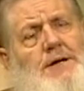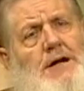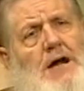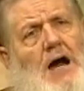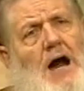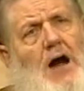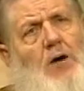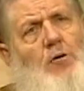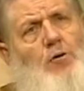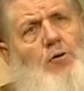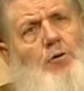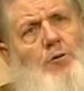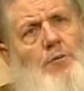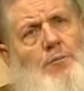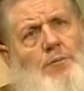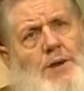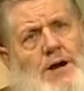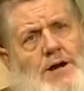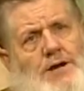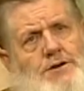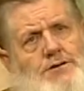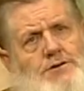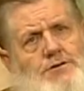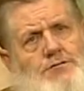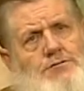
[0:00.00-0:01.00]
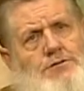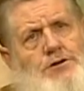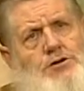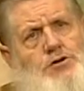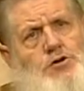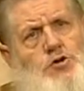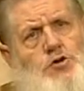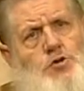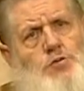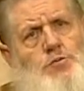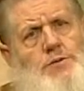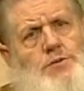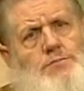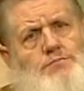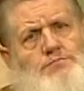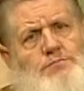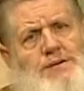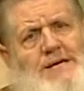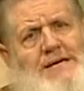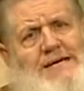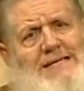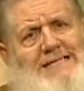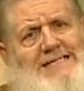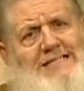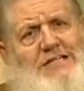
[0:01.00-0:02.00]
I will remind you that human
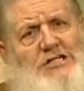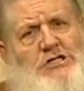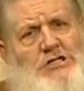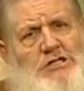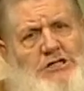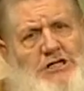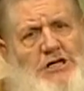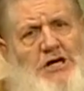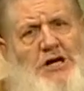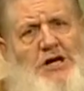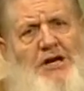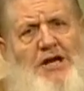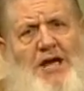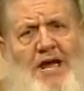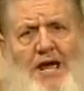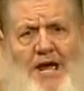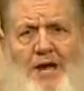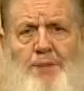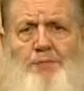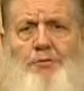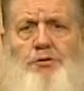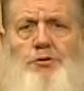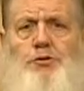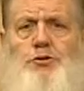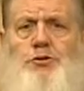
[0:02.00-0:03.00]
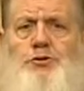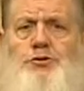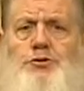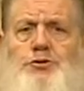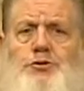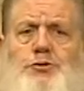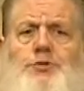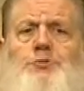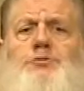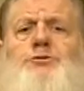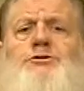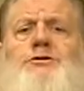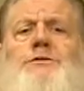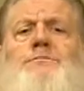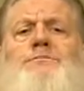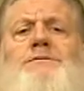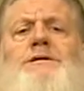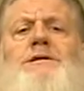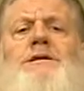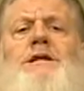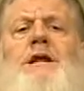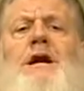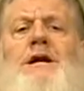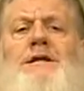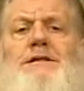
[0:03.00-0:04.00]
beings are not able to do
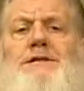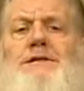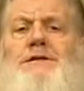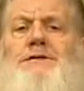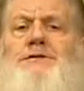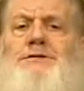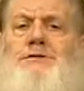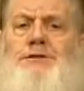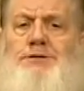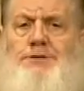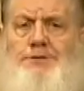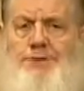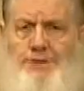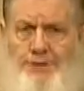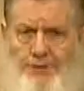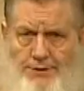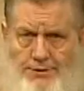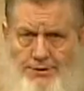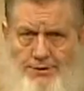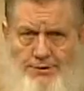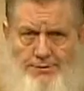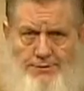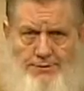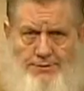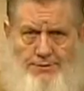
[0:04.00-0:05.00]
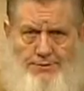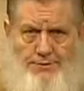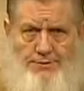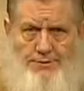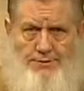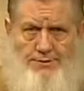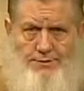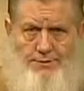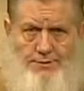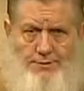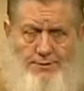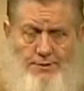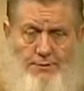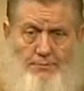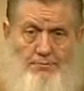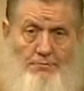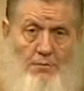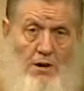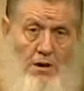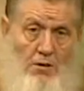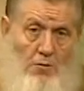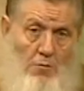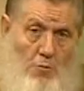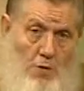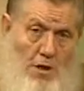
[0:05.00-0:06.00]
something like this on their own.
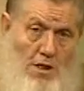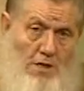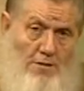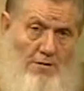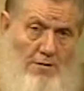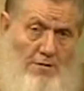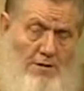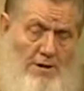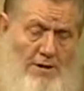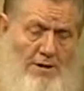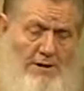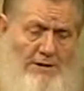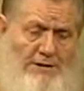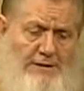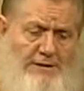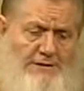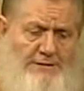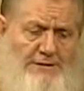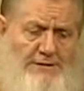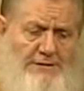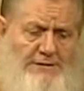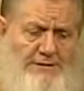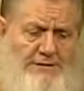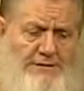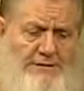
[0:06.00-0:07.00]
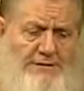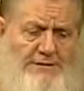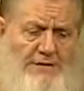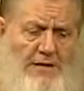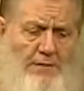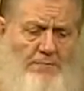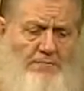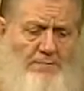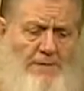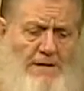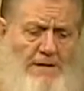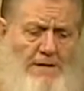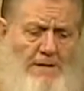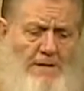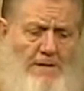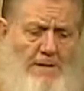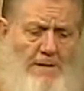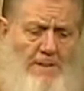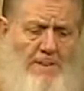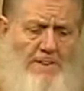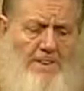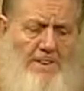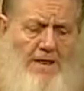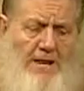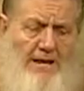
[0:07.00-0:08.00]
But rather, this is something
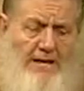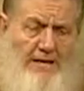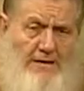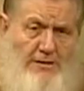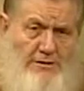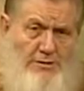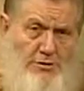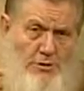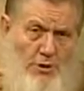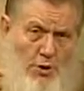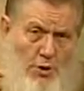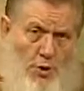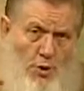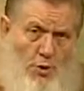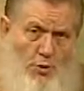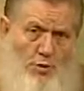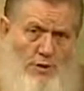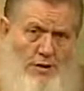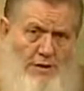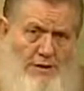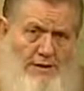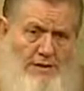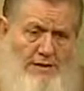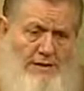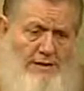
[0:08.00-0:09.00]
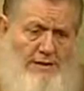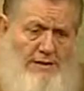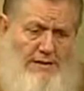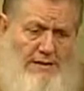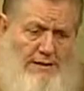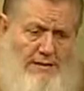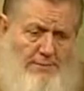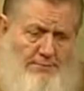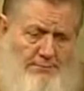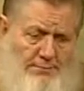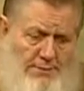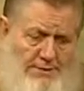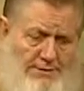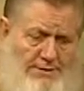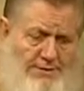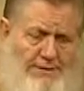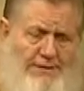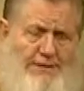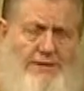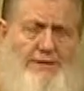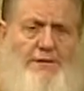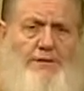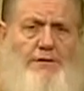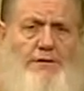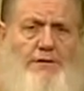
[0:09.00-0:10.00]
that is only
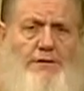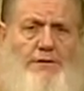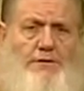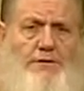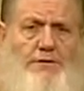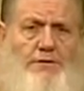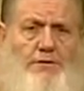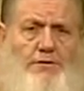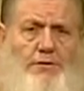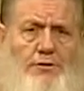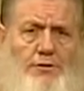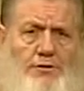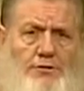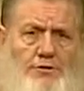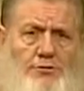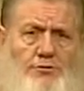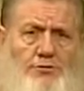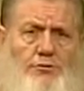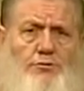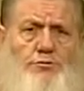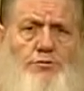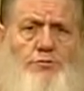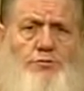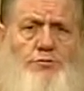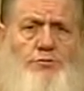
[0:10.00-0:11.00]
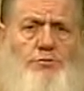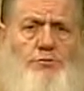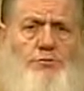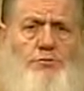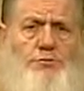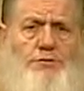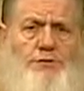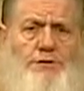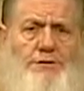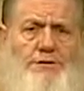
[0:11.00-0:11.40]
particular to the